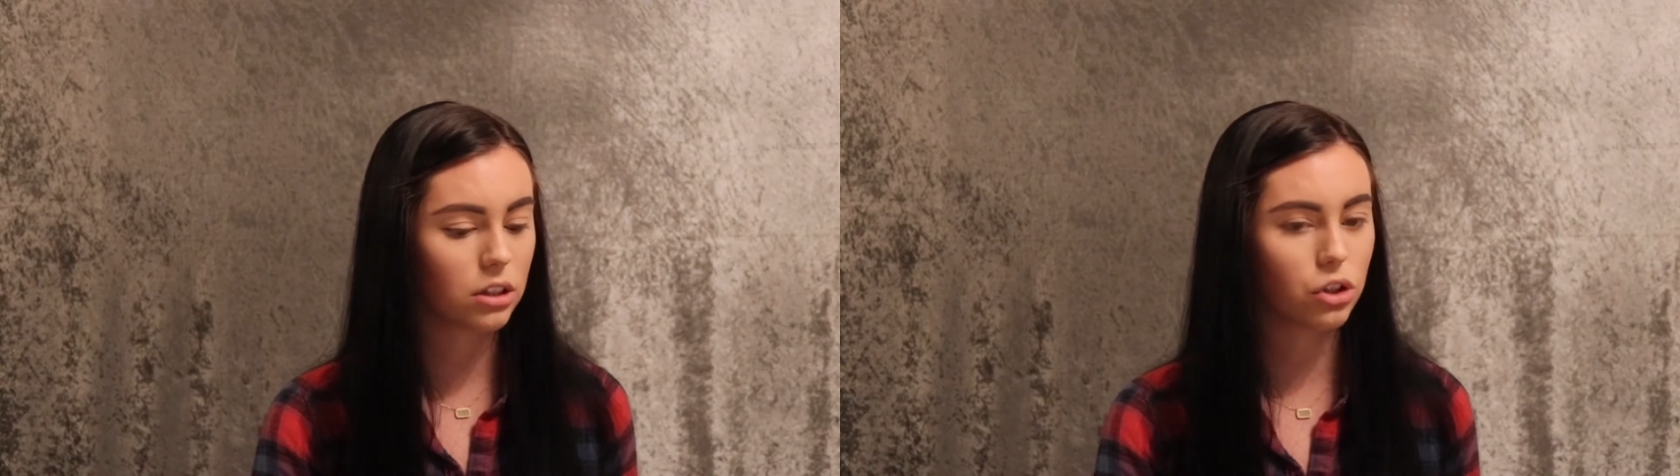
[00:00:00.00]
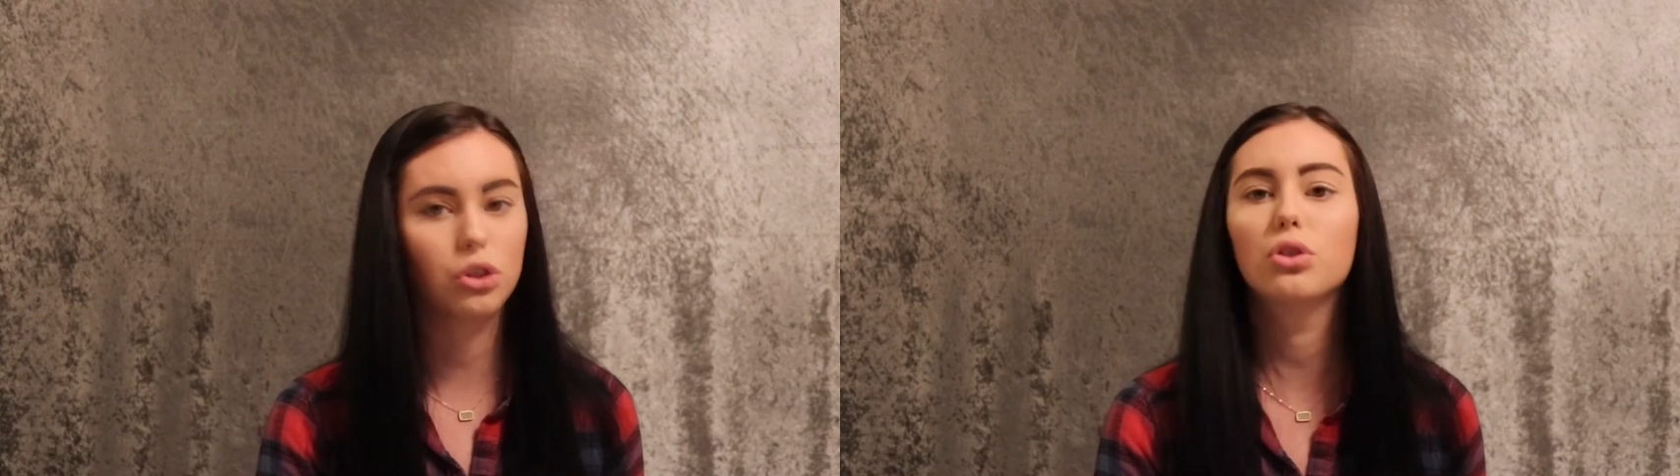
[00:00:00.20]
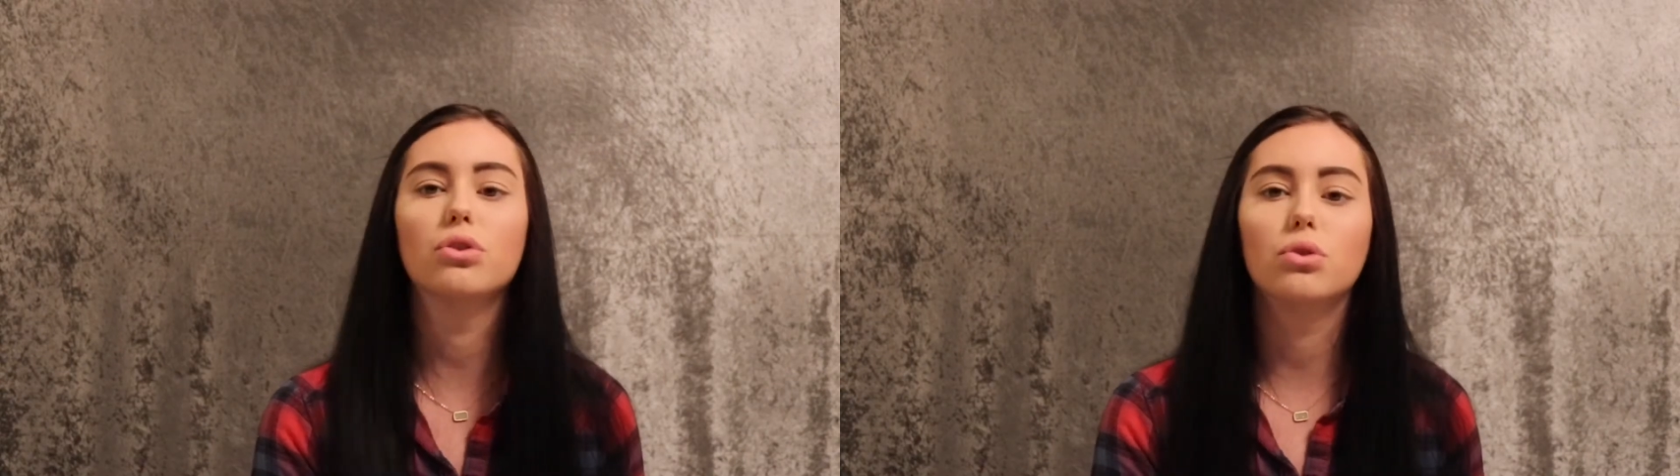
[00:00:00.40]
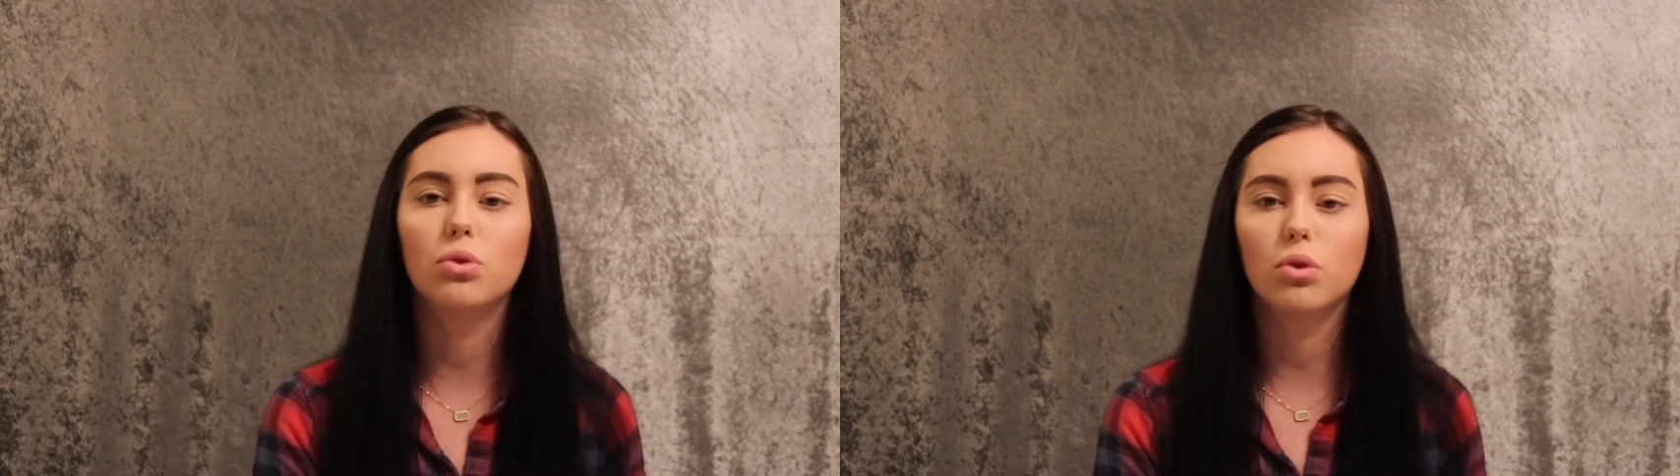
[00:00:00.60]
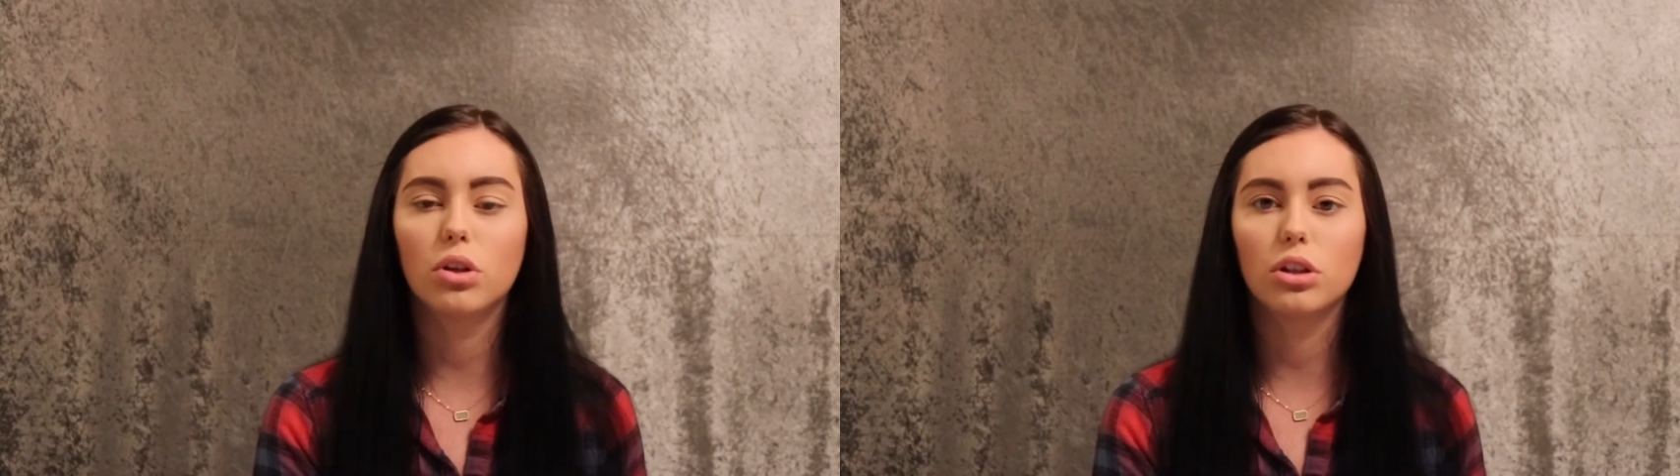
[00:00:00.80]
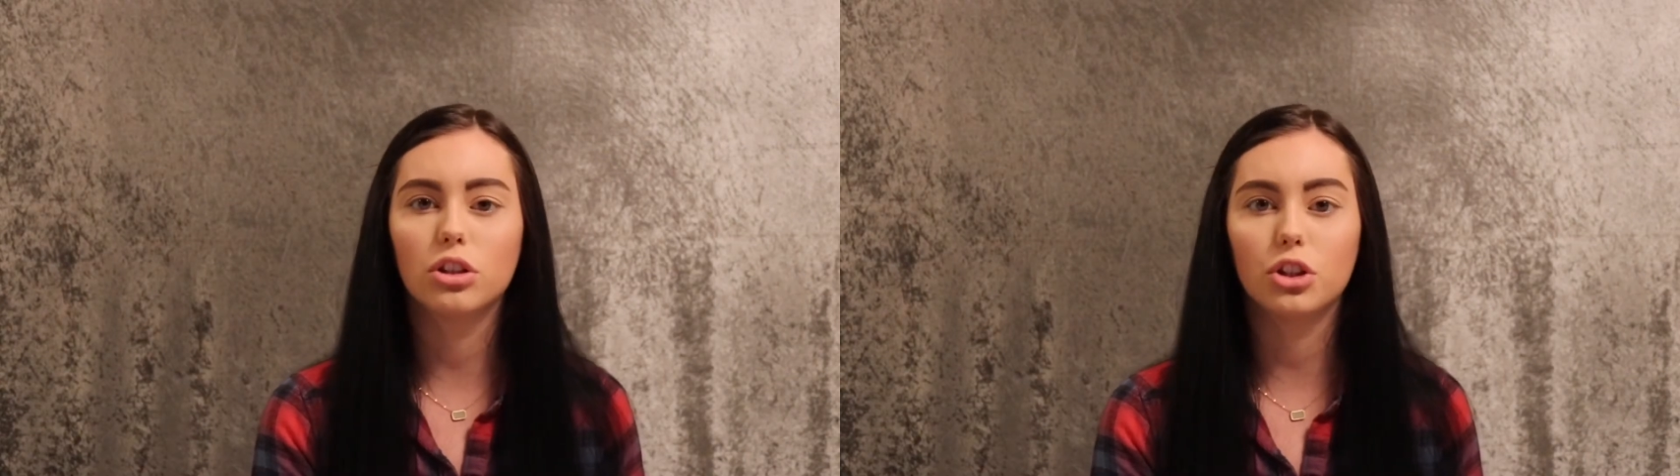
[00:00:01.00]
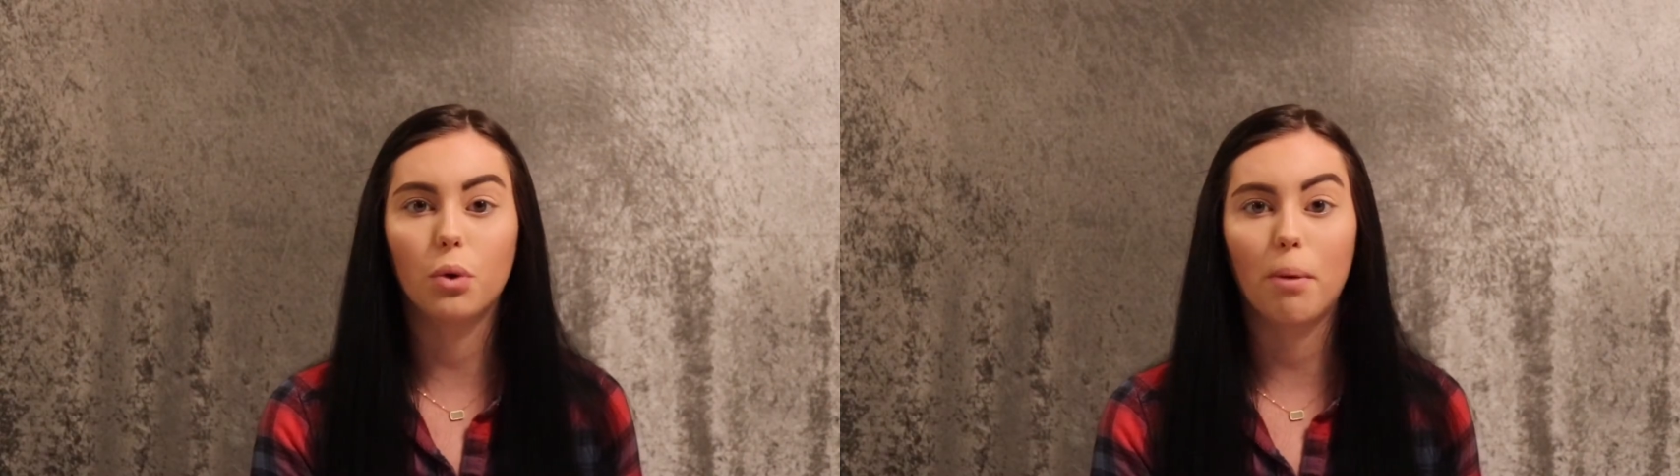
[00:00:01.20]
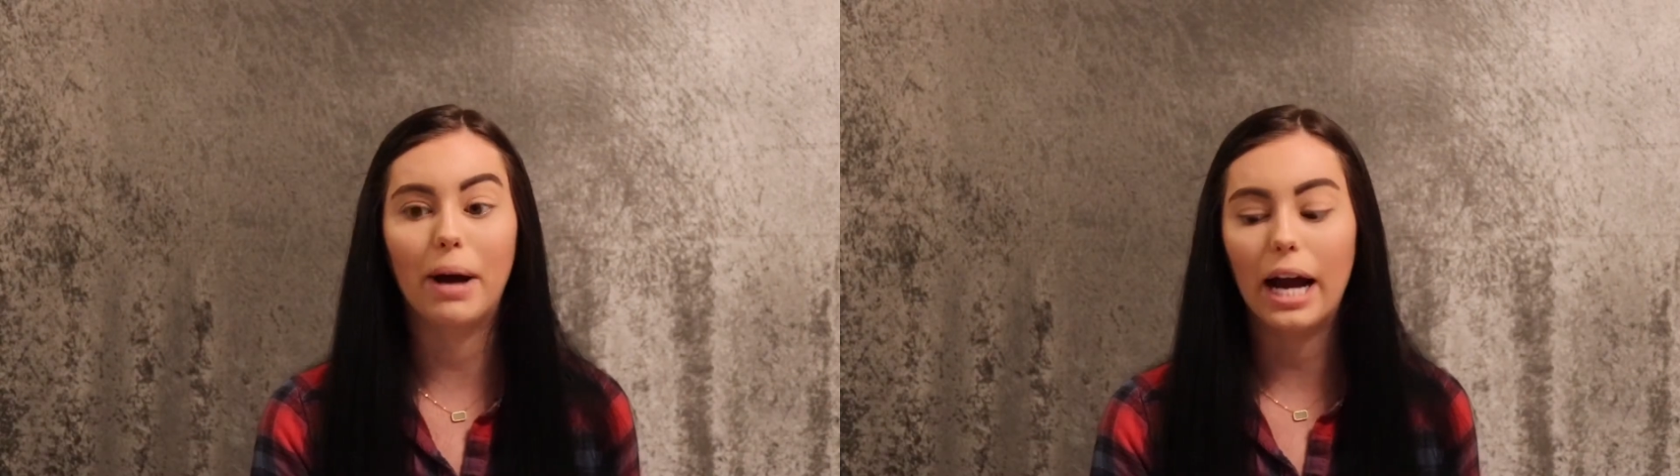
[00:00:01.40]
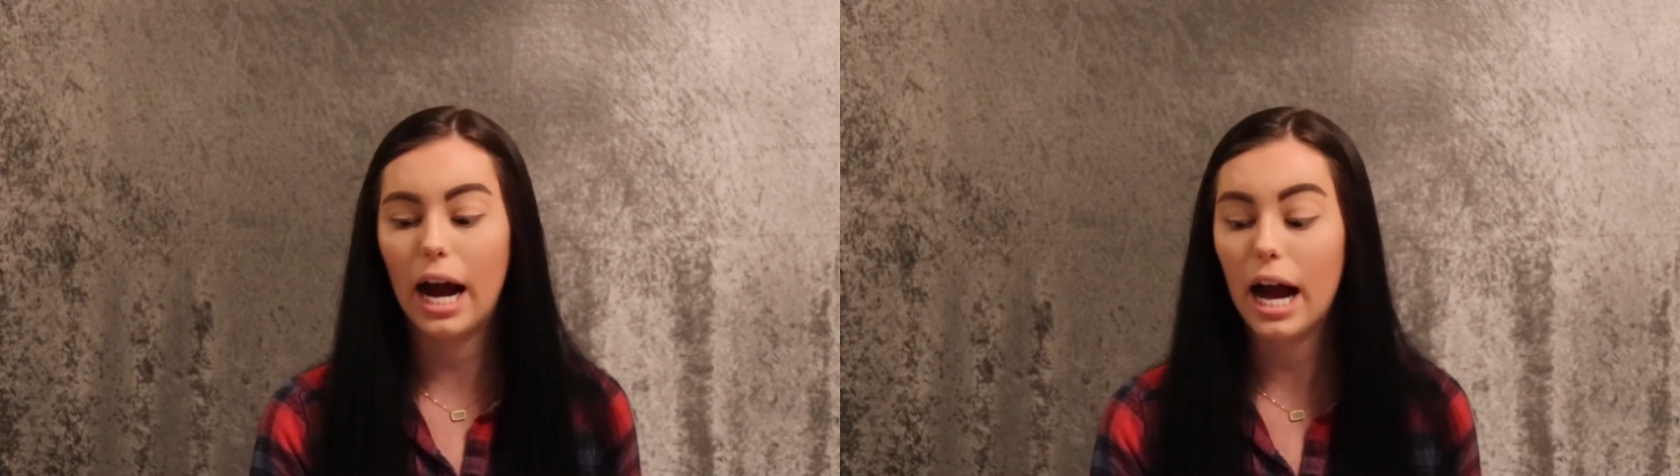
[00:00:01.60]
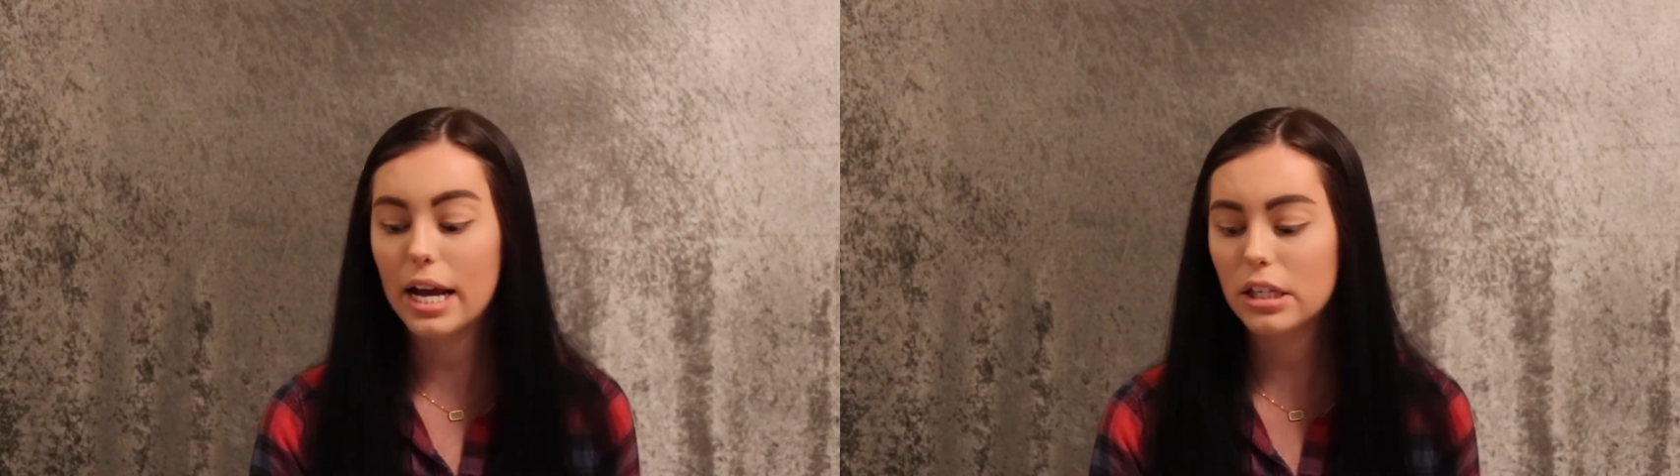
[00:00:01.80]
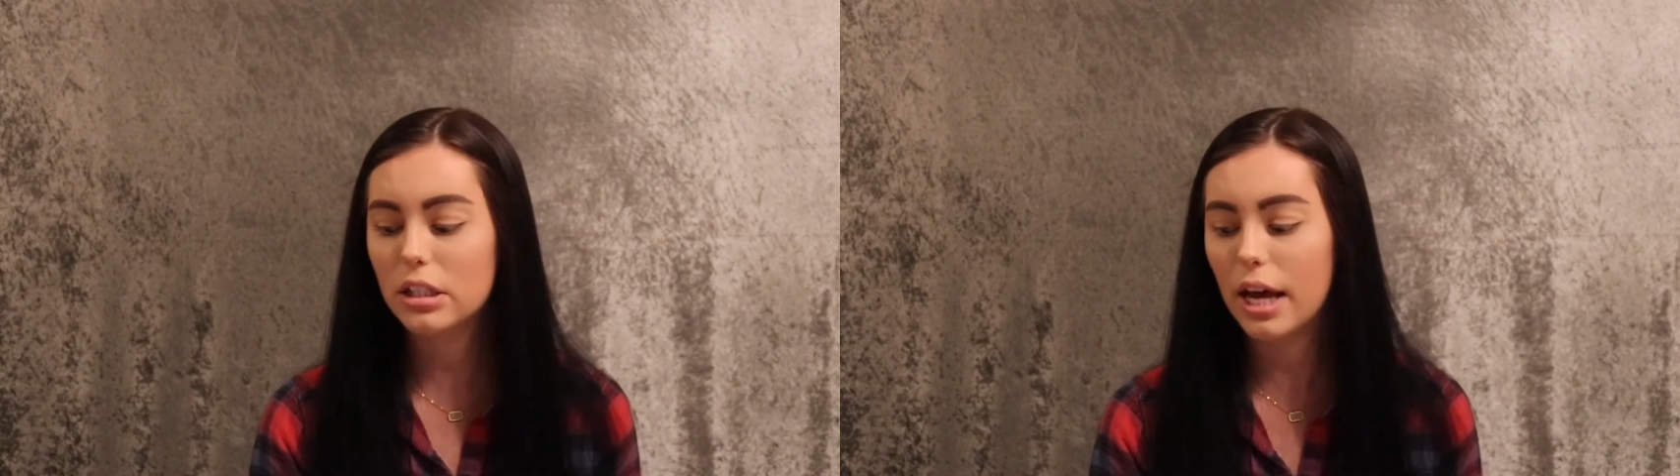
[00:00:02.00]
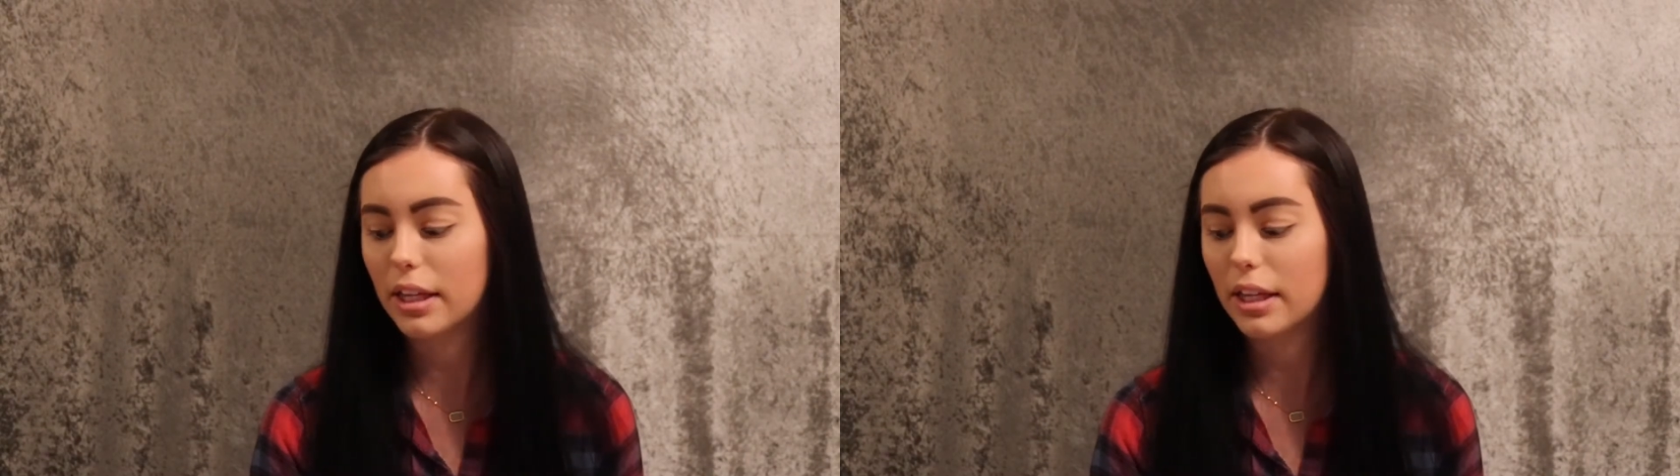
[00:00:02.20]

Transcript: to do on my eyes.